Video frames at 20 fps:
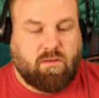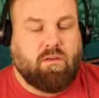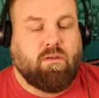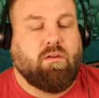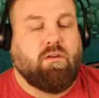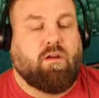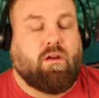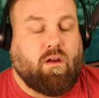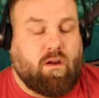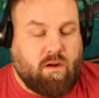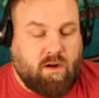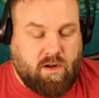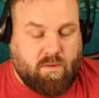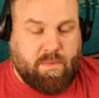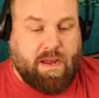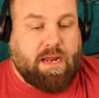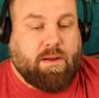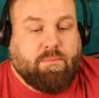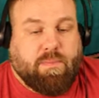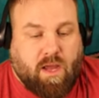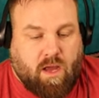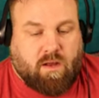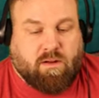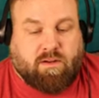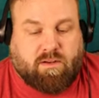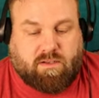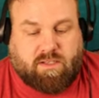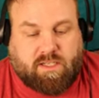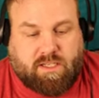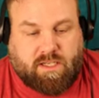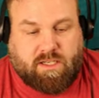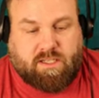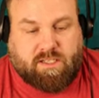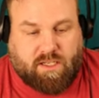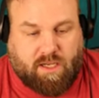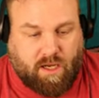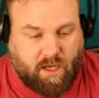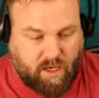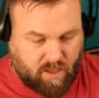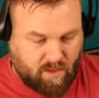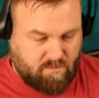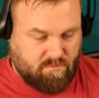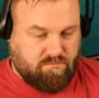Oh, you're gonna make me undersea sick.